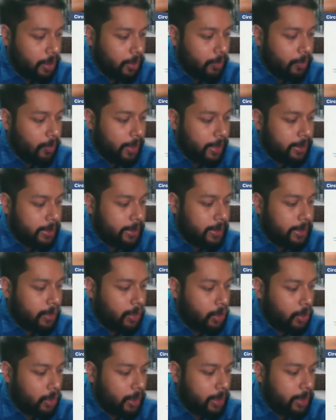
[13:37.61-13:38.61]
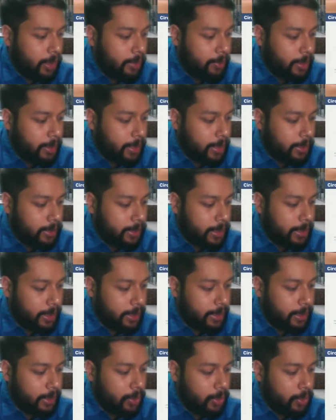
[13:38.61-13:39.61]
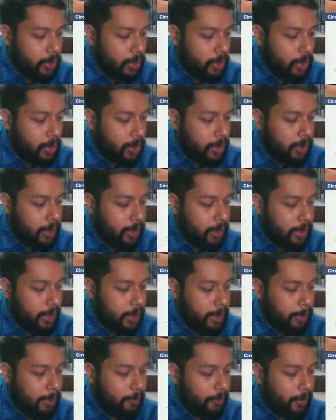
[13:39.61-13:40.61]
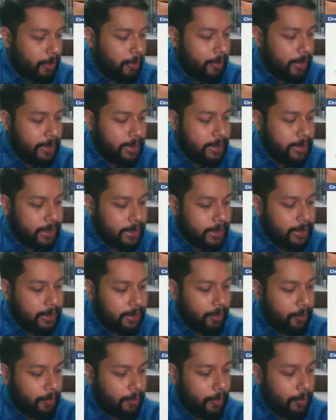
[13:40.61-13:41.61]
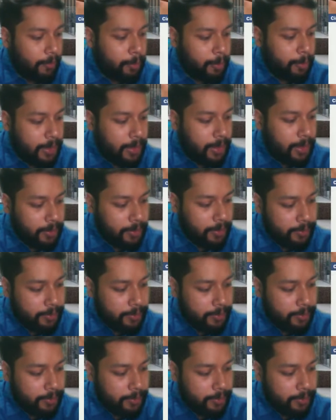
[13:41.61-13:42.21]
whereas the longer terminal is connected to your 555 IC's fifth pin.